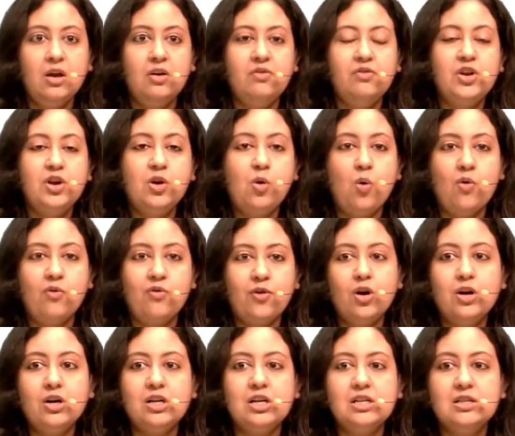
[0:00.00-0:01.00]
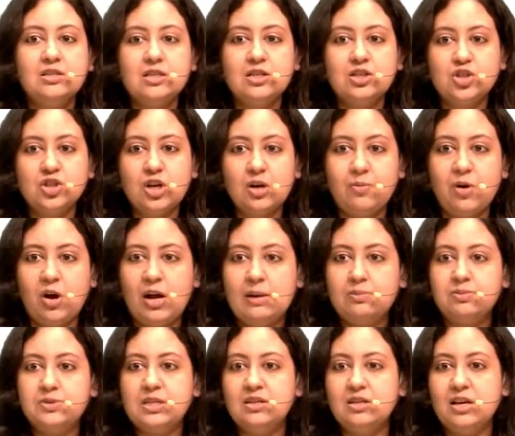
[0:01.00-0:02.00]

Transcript: we go for incisional biopsy.